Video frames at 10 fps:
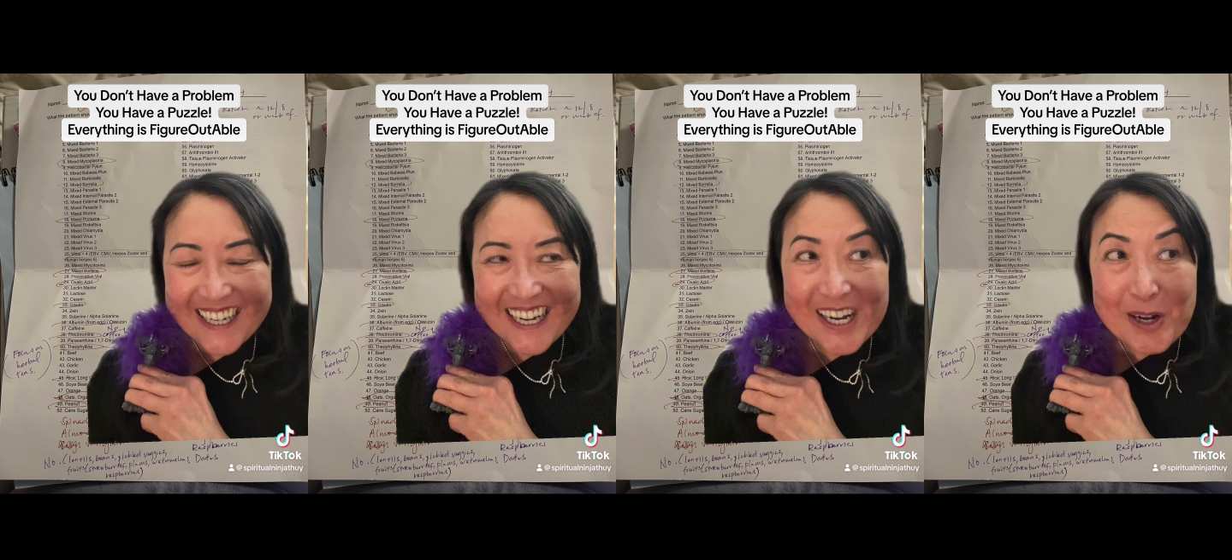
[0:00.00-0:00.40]

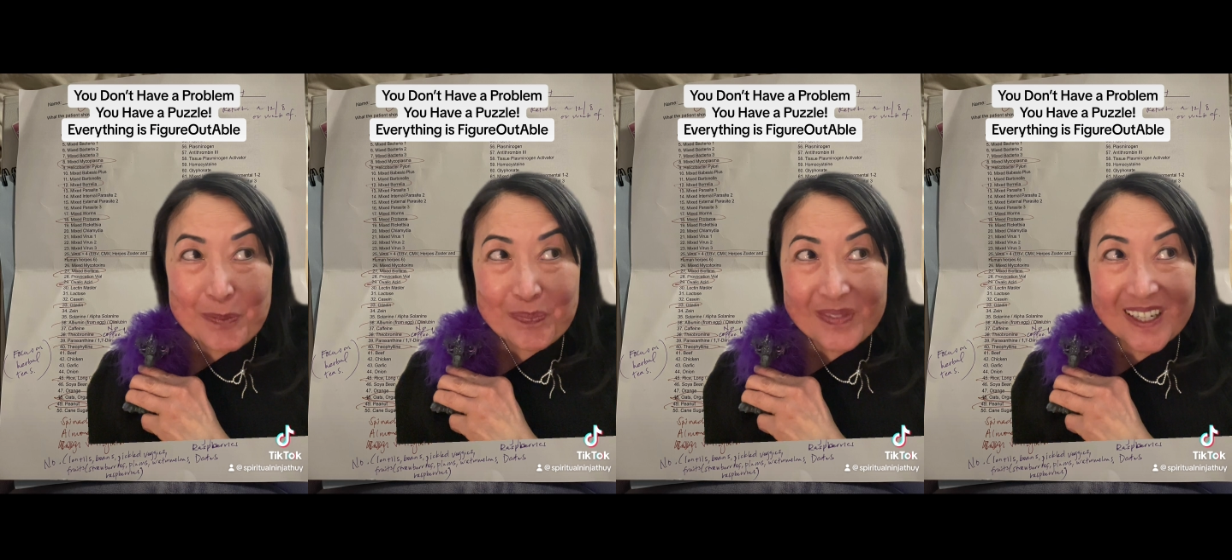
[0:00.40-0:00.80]

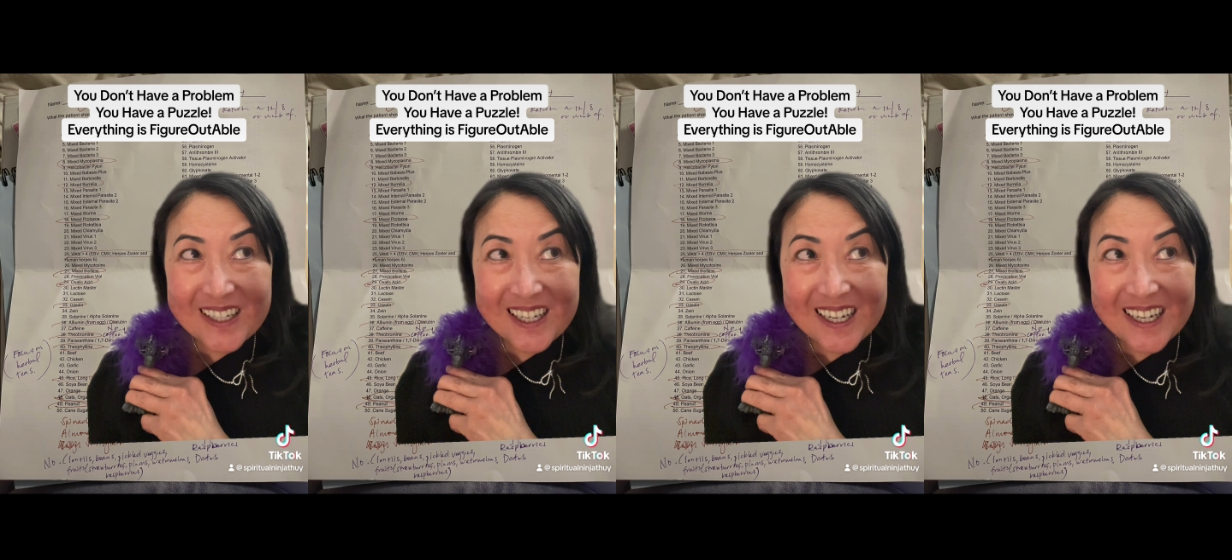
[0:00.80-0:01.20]

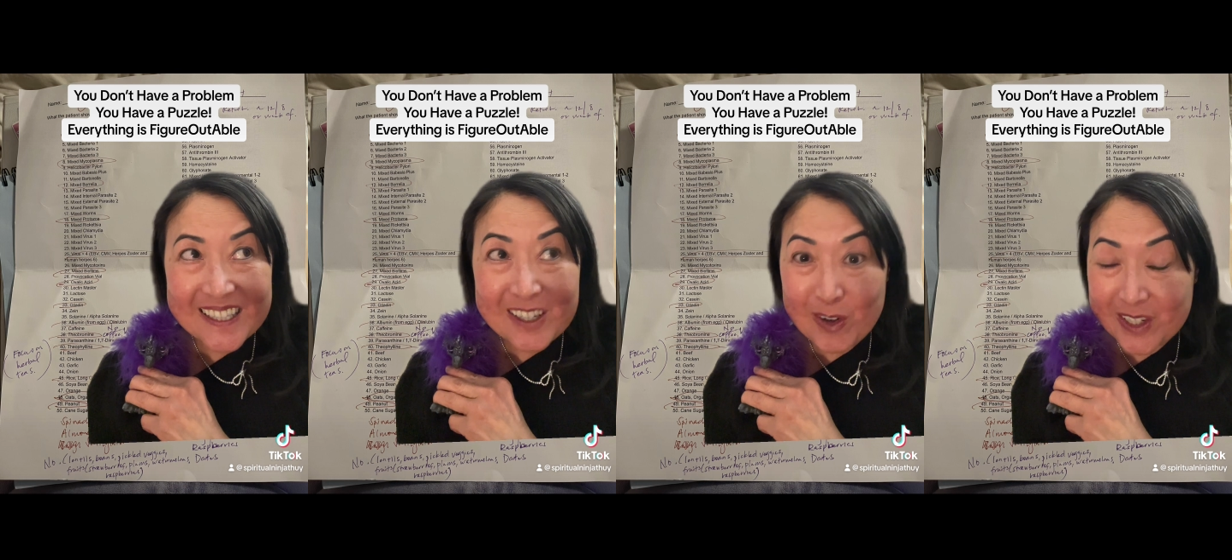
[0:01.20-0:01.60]

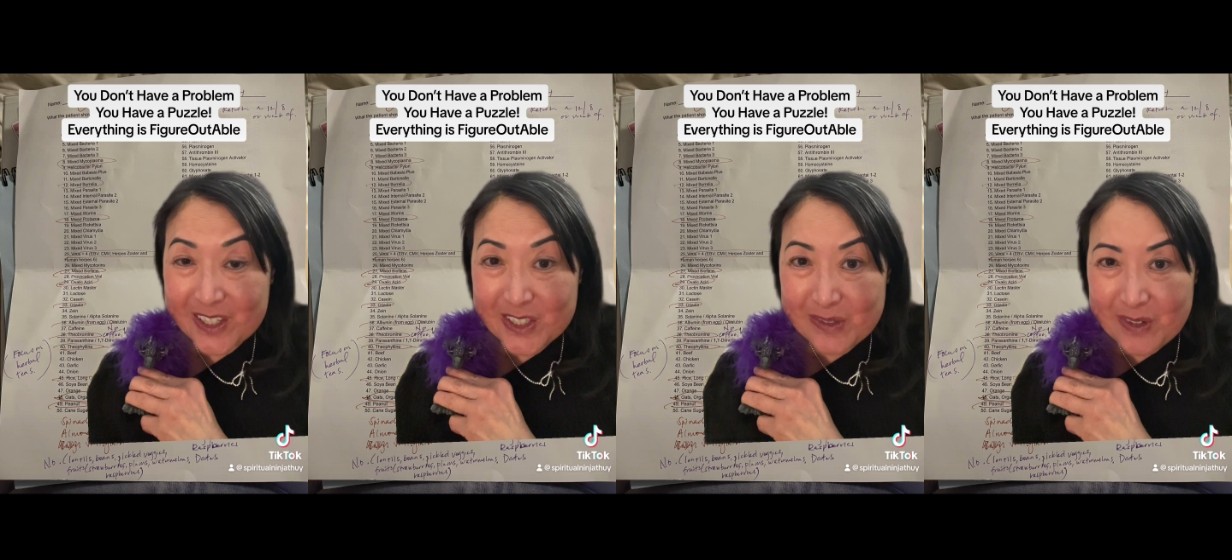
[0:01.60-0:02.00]
The
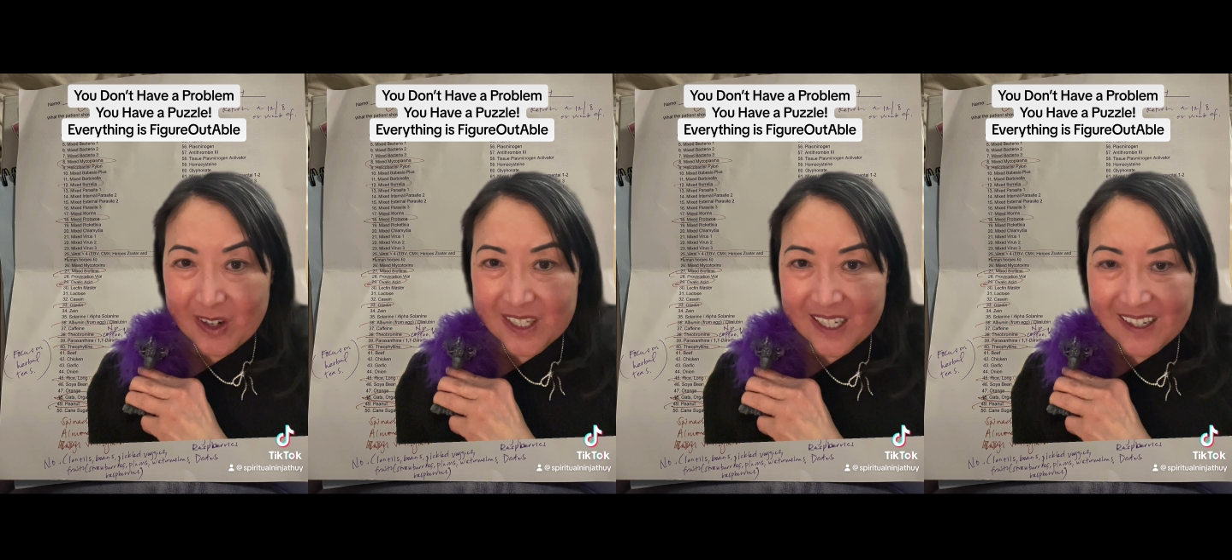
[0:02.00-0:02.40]
Chronicles of
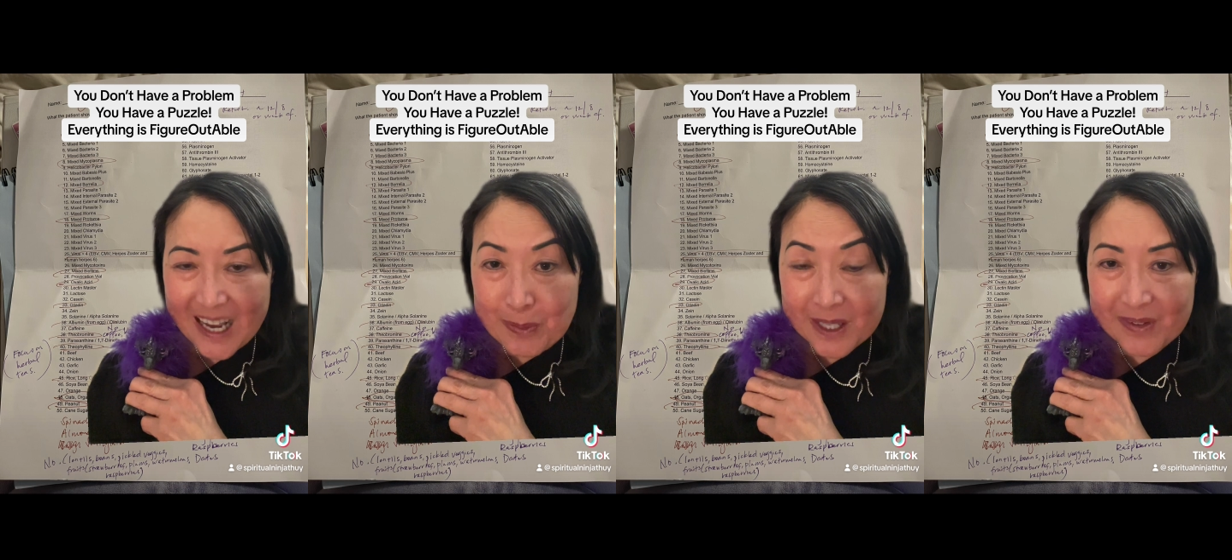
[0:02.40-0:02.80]
Narnia. I
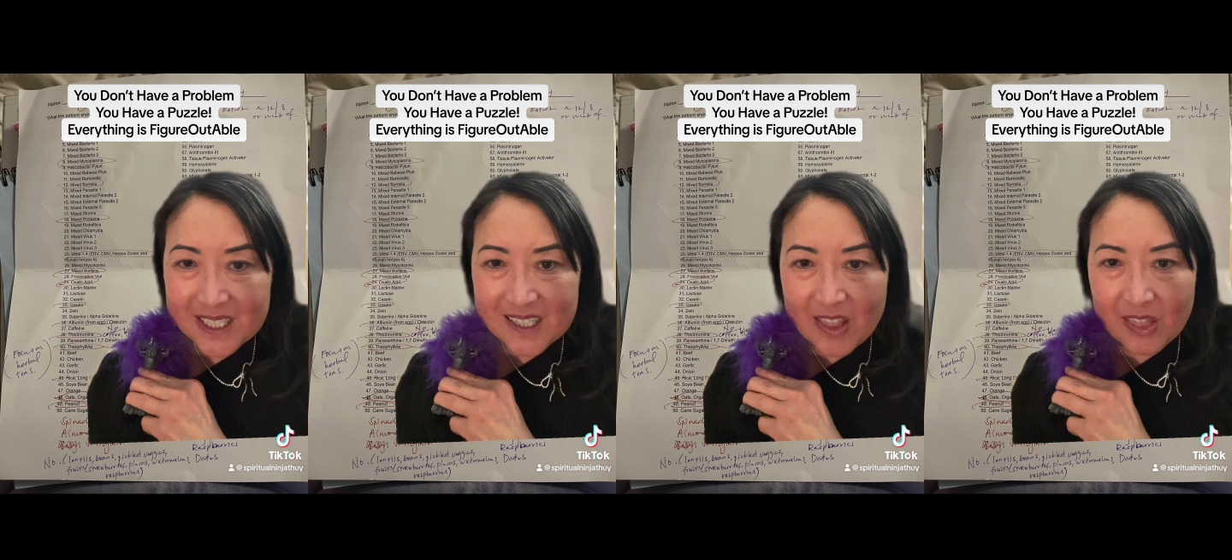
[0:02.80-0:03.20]
believe it's
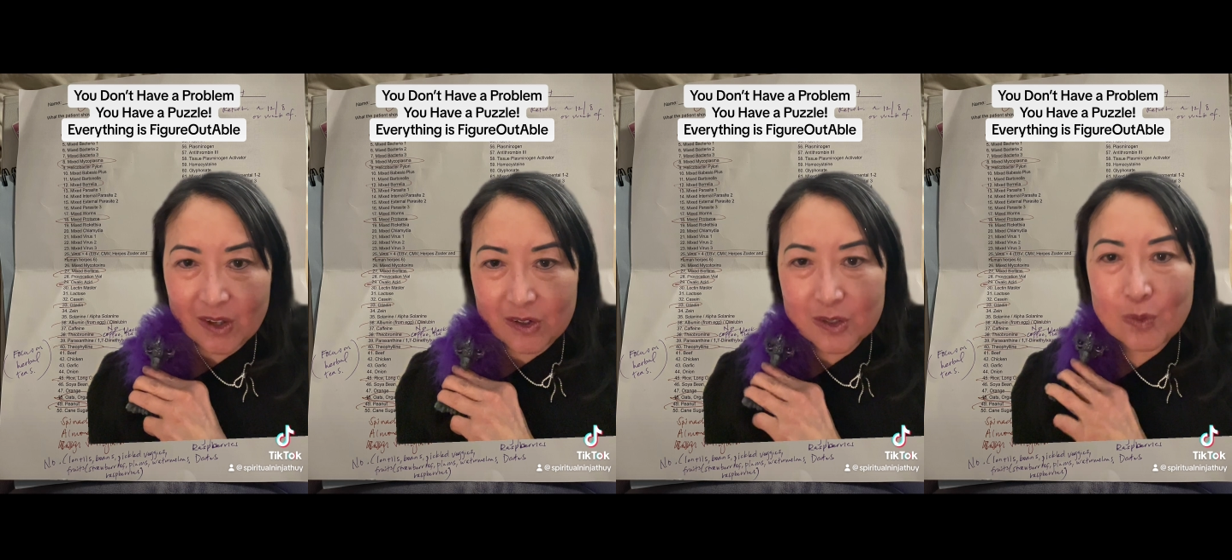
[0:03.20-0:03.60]
the
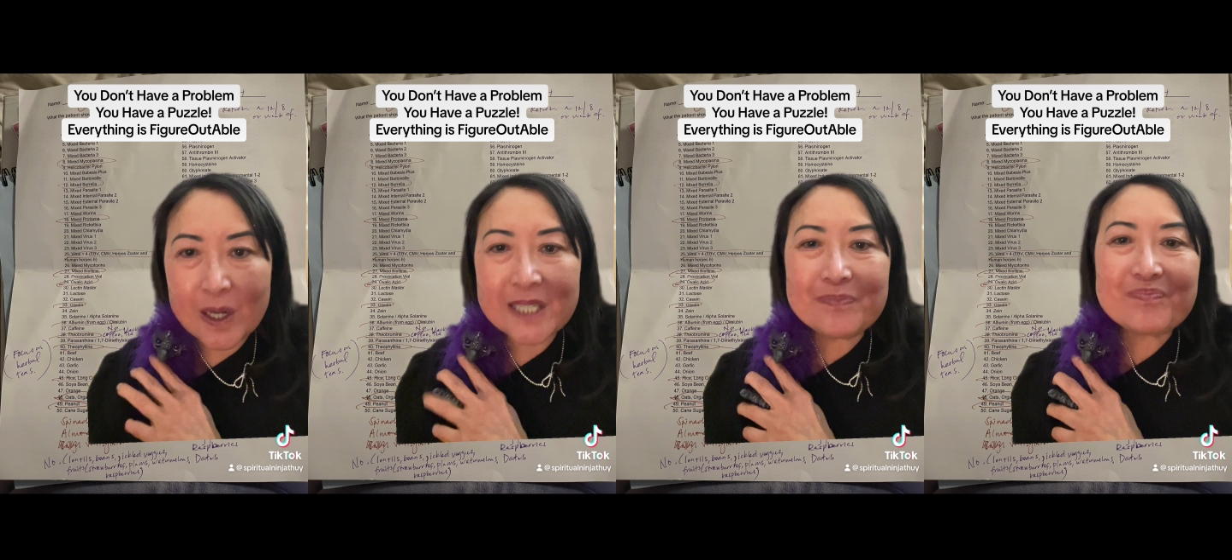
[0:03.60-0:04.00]
third
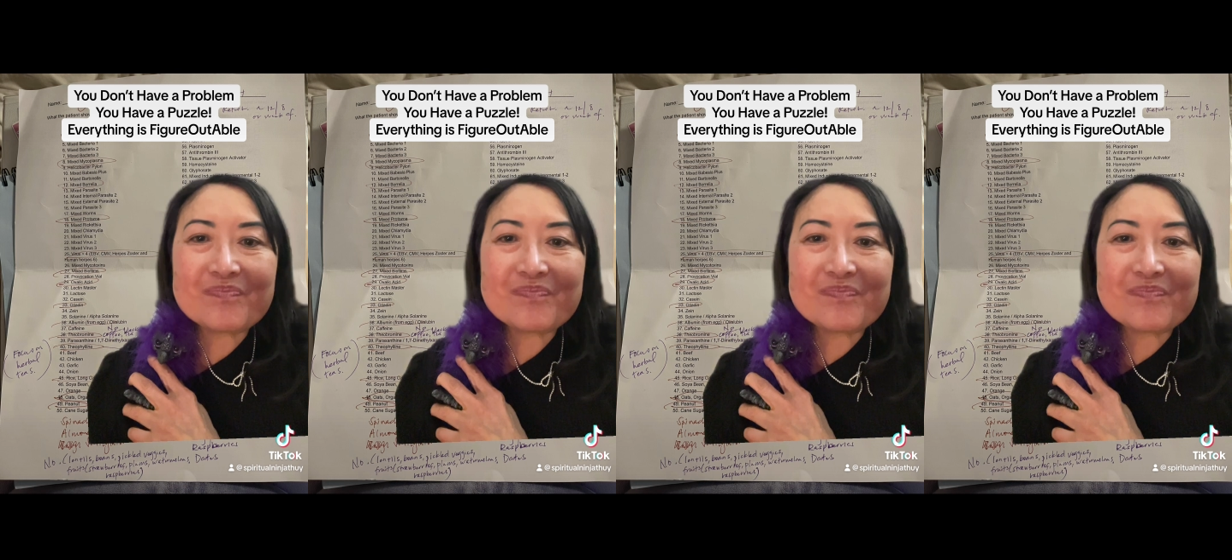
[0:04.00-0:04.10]
one.